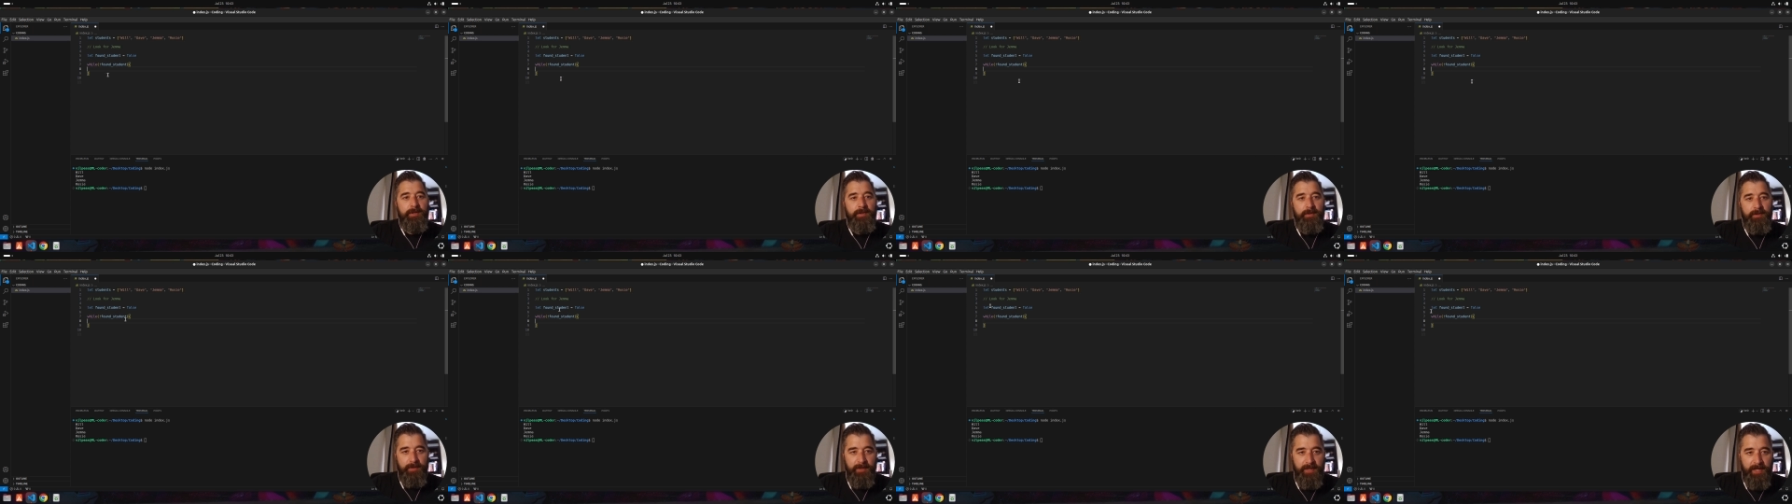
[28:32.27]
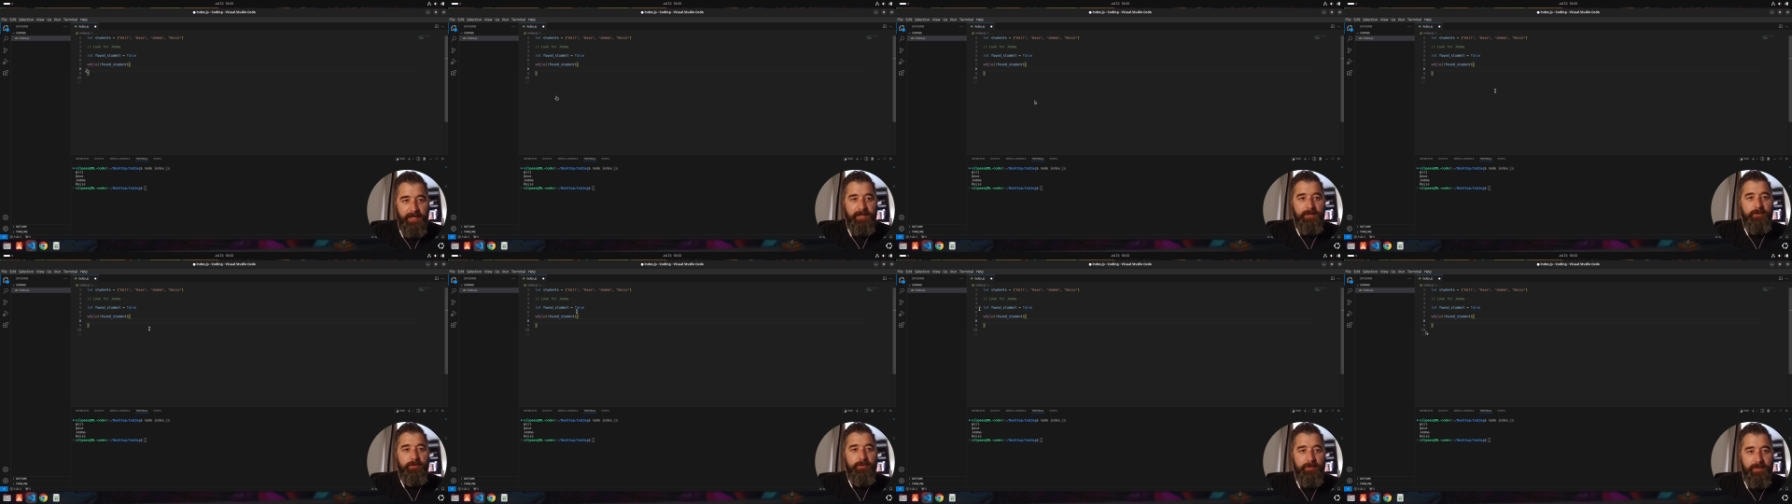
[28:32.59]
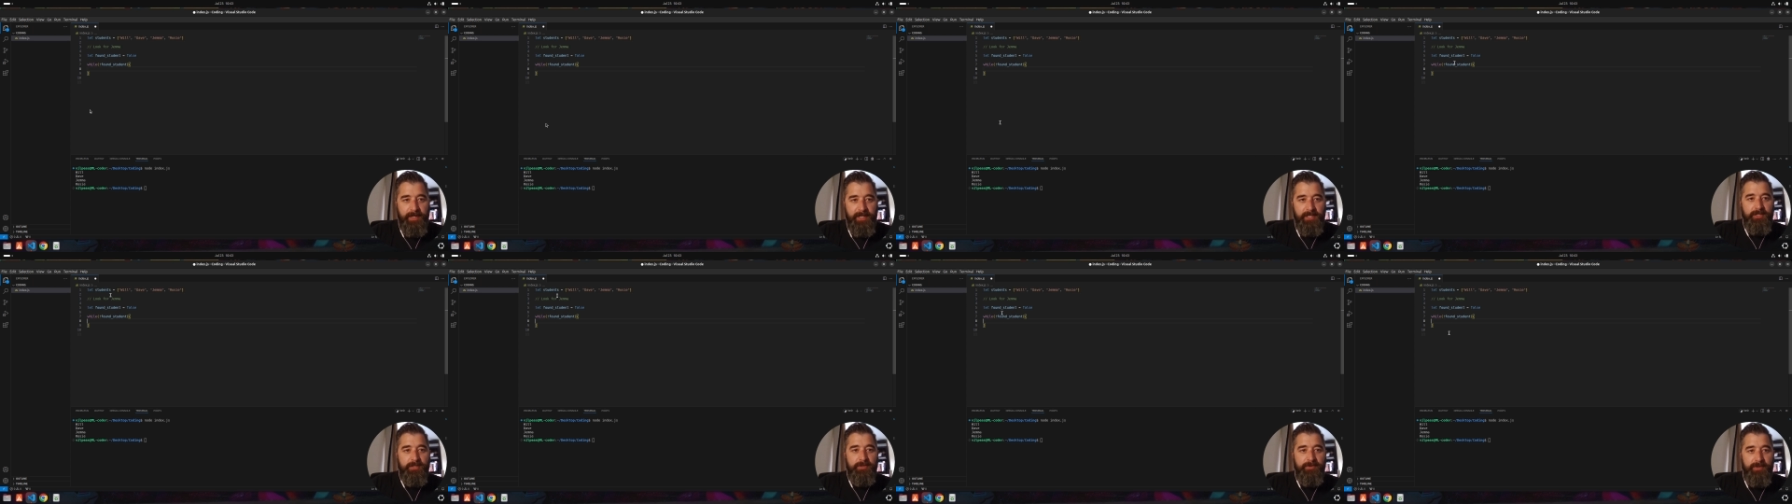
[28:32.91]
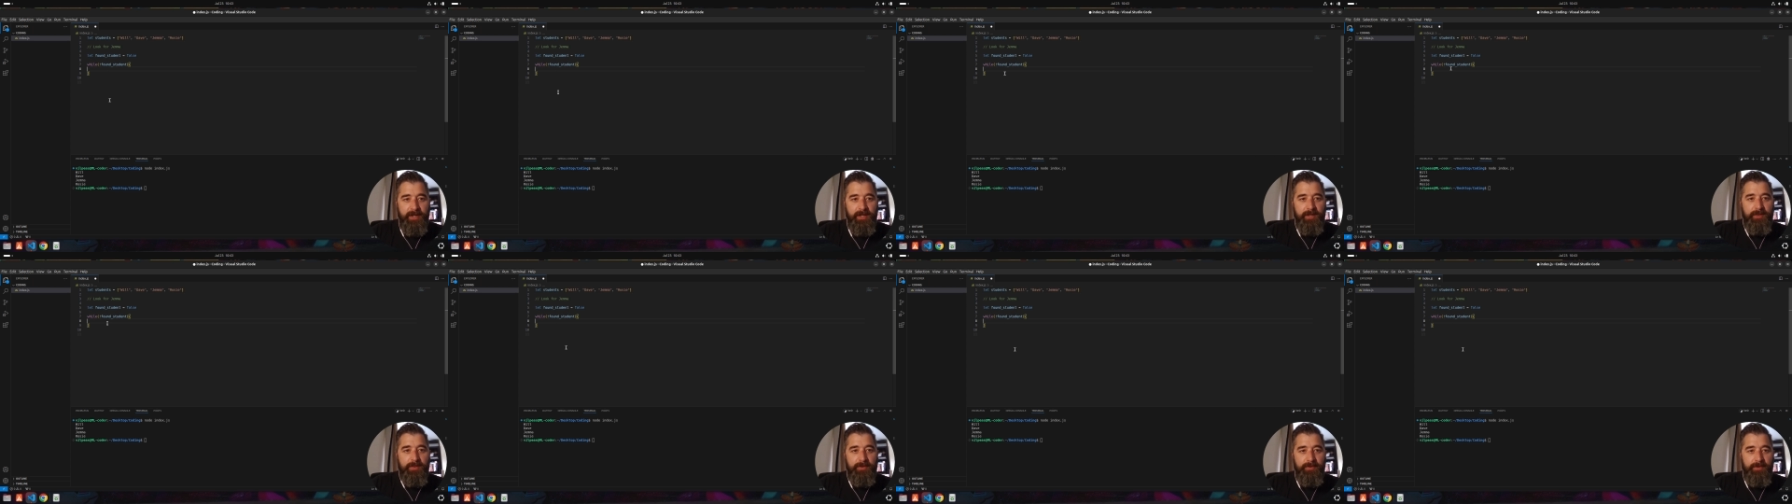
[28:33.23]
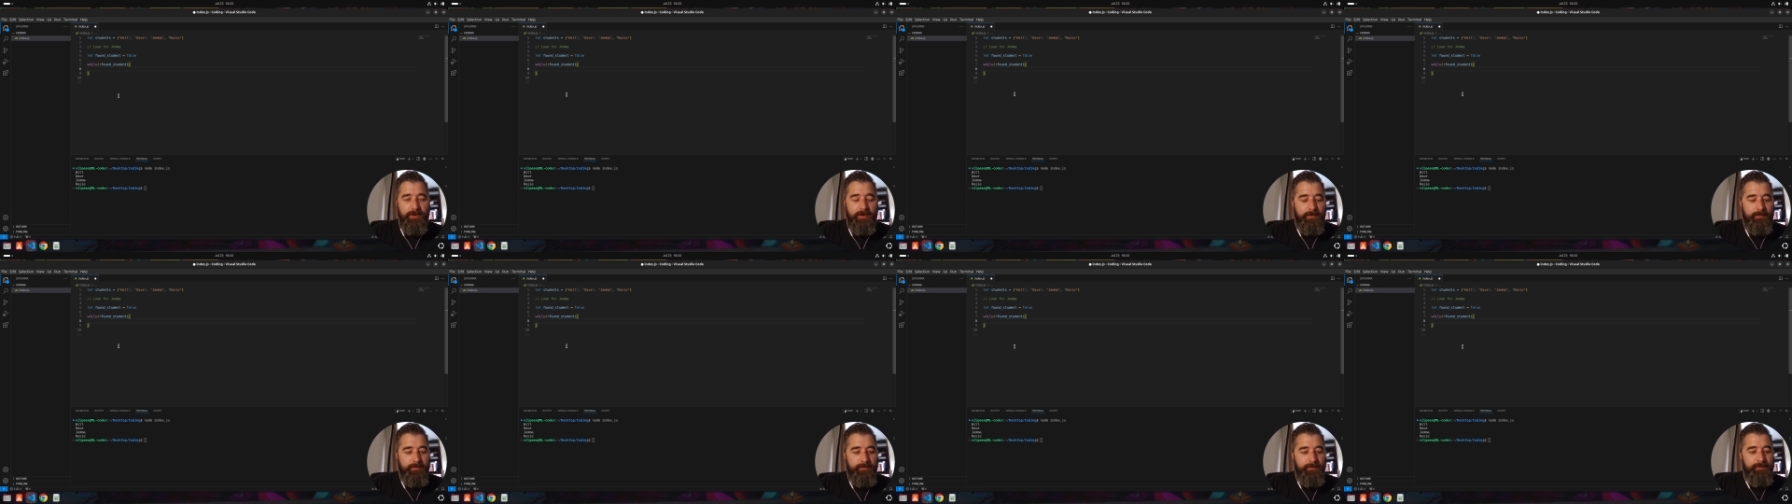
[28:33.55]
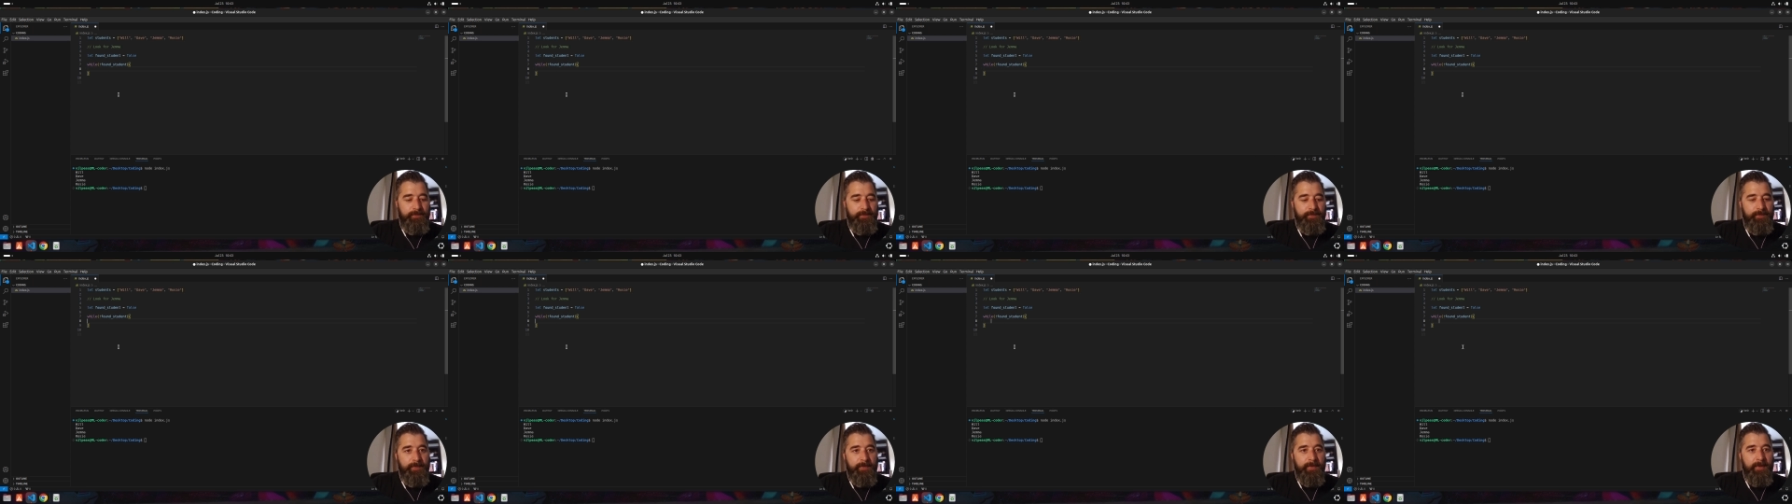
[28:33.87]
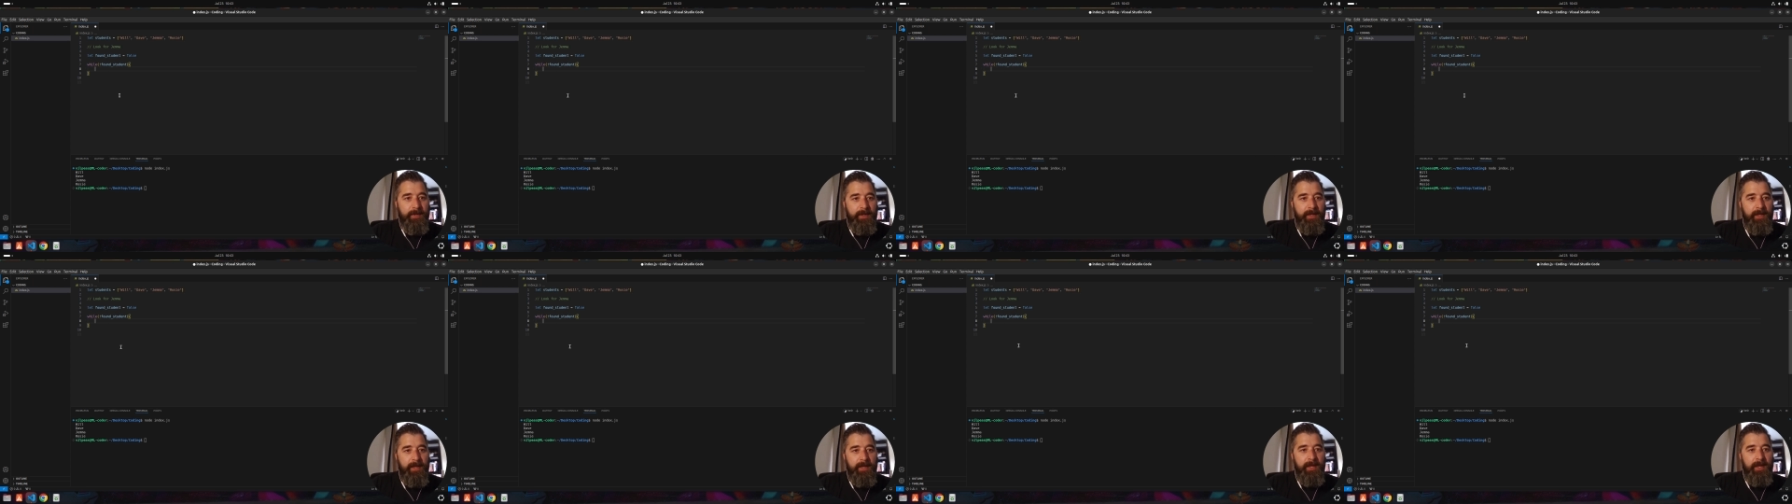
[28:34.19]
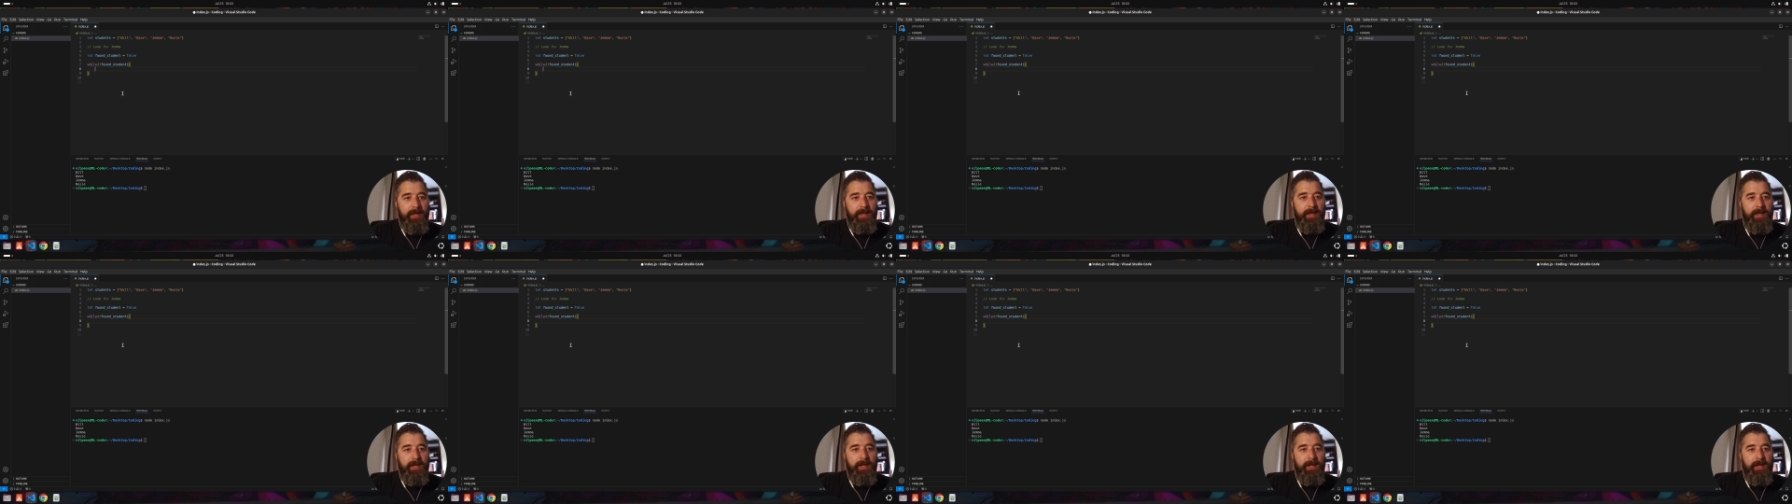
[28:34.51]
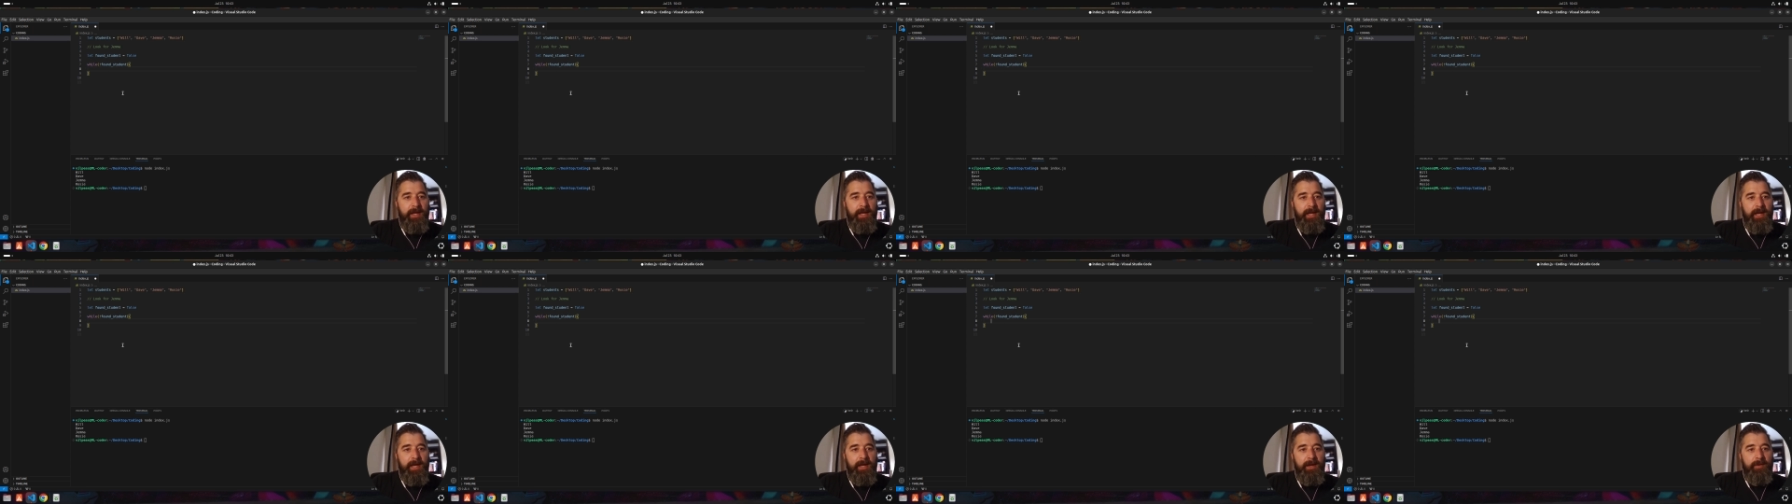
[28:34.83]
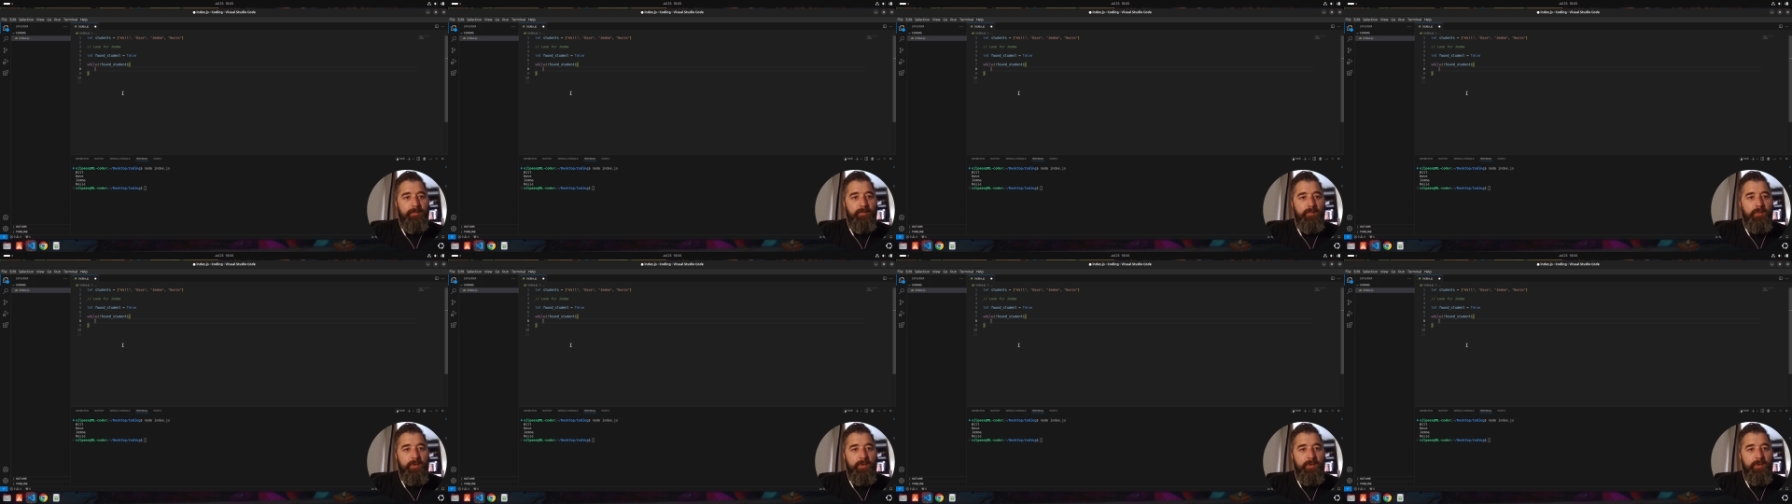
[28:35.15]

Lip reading: then it will iterate through, and